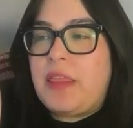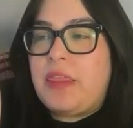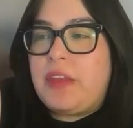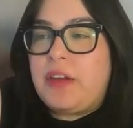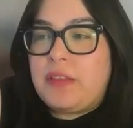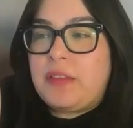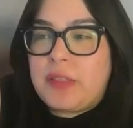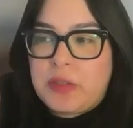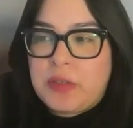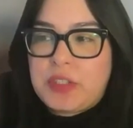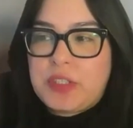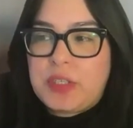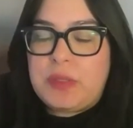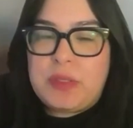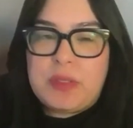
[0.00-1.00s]
their
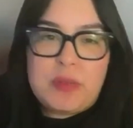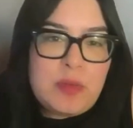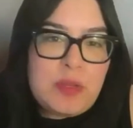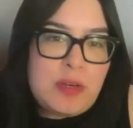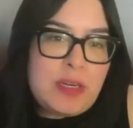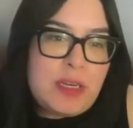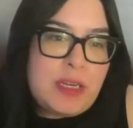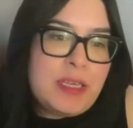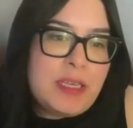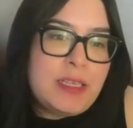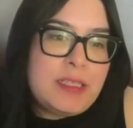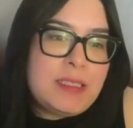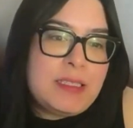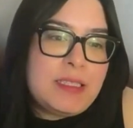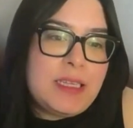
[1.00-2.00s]
leadership in community
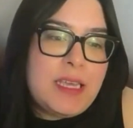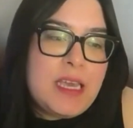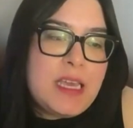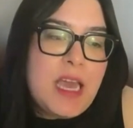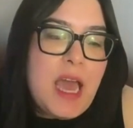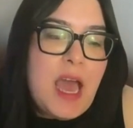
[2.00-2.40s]
is.